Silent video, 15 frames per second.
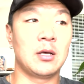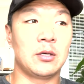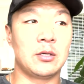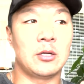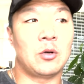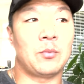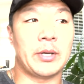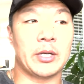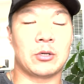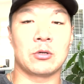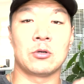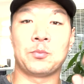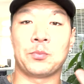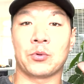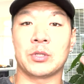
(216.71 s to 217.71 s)
you know my
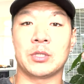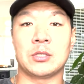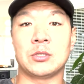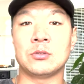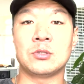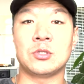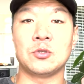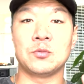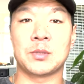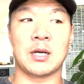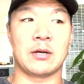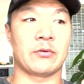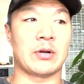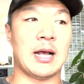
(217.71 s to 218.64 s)
group or the YouTube cover.